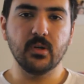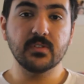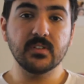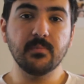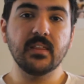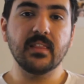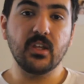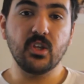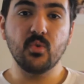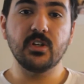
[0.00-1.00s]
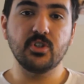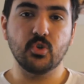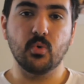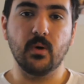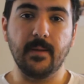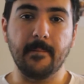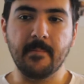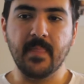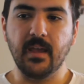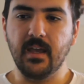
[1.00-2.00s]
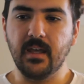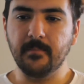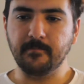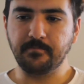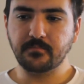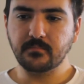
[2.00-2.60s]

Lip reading: something that you enjoy, and